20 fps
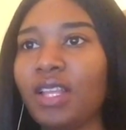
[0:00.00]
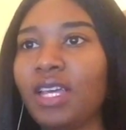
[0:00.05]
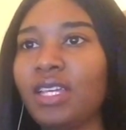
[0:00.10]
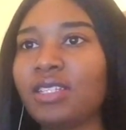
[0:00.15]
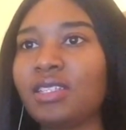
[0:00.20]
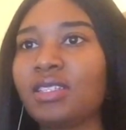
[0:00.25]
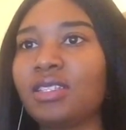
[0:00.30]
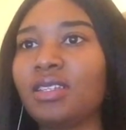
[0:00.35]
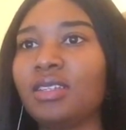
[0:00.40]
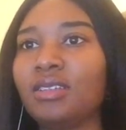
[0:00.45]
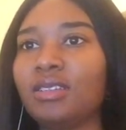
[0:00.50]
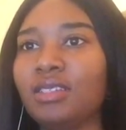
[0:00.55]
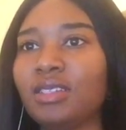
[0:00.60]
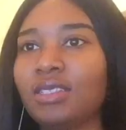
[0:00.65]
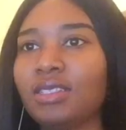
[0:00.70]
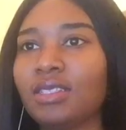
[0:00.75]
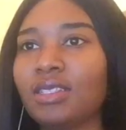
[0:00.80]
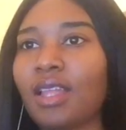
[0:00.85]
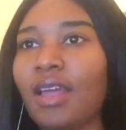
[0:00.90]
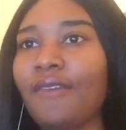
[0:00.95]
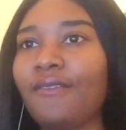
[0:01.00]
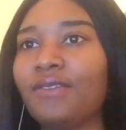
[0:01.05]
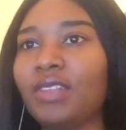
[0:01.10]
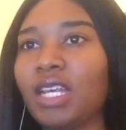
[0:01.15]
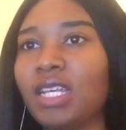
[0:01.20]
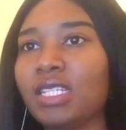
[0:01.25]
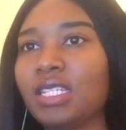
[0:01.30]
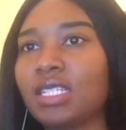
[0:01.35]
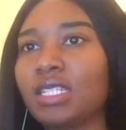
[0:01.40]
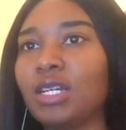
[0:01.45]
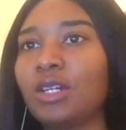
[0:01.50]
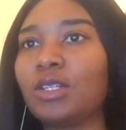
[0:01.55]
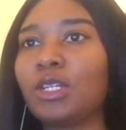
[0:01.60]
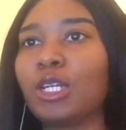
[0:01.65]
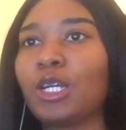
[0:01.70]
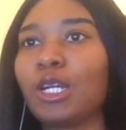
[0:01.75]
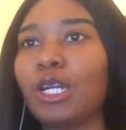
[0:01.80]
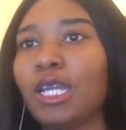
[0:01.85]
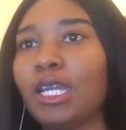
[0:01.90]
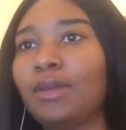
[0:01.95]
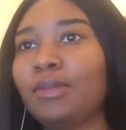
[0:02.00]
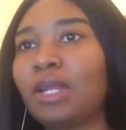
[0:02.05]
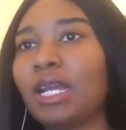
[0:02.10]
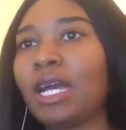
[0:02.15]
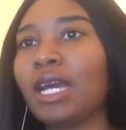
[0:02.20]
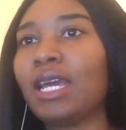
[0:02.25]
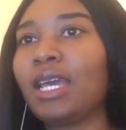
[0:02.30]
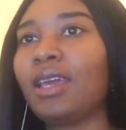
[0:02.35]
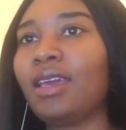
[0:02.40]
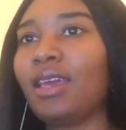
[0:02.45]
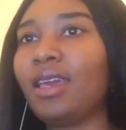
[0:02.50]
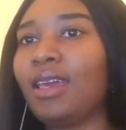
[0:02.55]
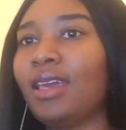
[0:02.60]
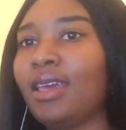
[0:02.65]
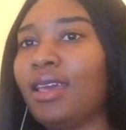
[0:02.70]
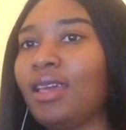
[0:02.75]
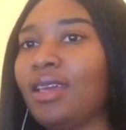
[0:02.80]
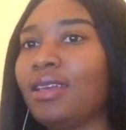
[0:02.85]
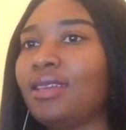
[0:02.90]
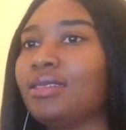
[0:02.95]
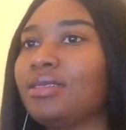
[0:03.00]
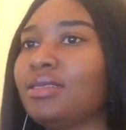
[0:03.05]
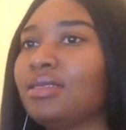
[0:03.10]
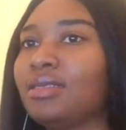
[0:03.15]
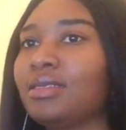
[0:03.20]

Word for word: flexing, flexing on the gram like, hey.